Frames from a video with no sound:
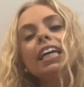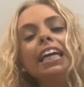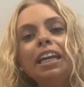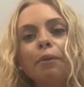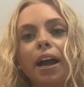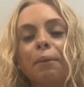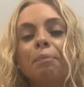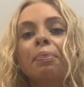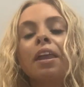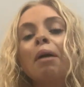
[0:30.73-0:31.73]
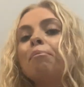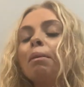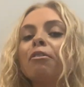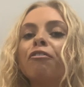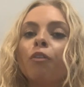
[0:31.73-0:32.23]
Anyway,
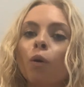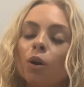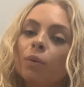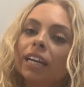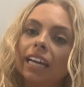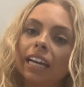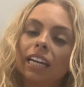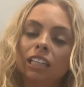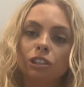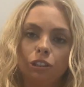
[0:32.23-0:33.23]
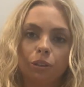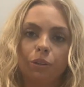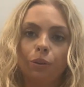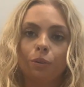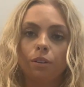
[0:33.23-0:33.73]
but before we get
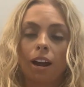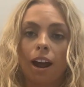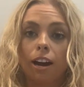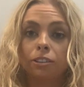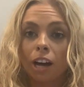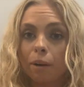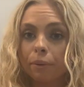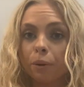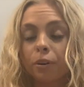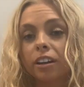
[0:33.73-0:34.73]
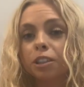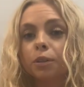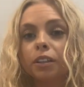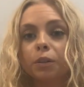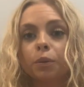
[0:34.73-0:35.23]
into our topic, we're going to do
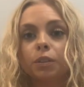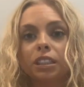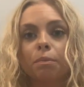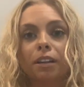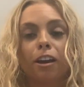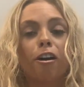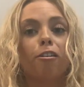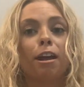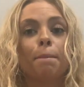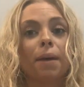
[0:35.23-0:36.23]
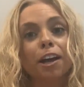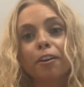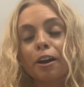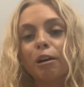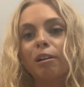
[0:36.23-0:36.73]
a little something called a
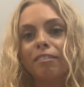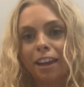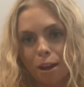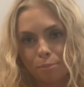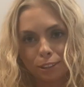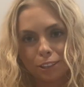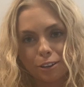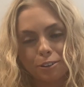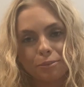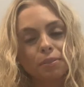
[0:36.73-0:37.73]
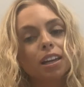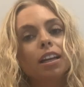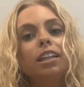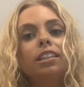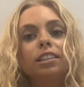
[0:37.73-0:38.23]
microbe of the episode.
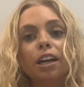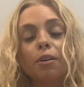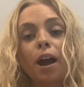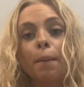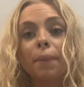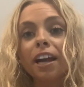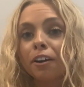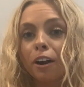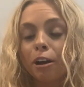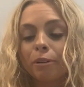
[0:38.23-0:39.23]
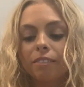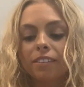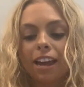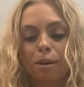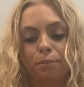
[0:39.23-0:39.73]
So our microbe of
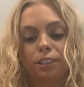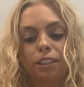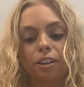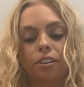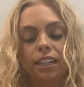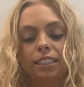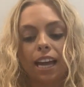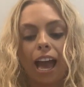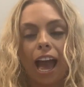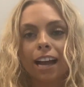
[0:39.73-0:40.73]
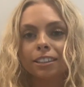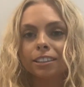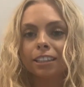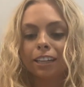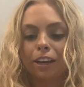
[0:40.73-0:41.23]
the episode is
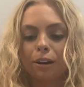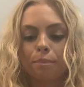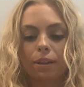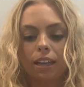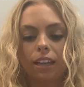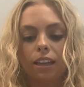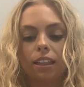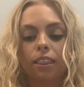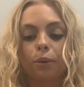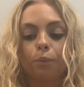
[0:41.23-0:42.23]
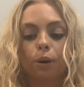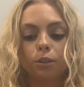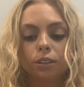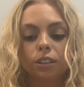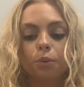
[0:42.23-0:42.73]
actually going to be the
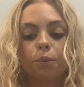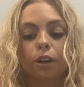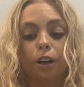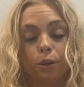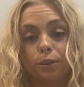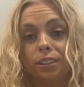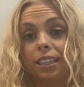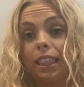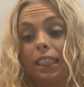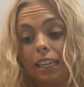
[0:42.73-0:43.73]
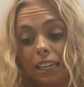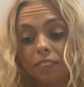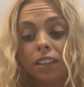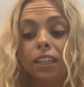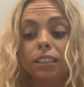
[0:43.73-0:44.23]
Rosa rugosa leaf
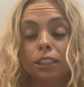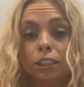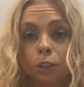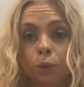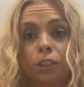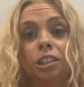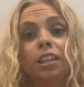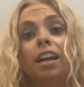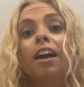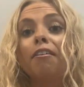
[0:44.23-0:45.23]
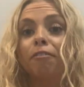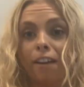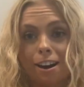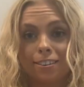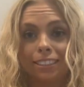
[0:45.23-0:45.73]
distortion
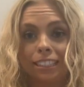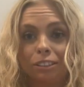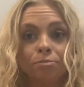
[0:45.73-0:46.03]
virus.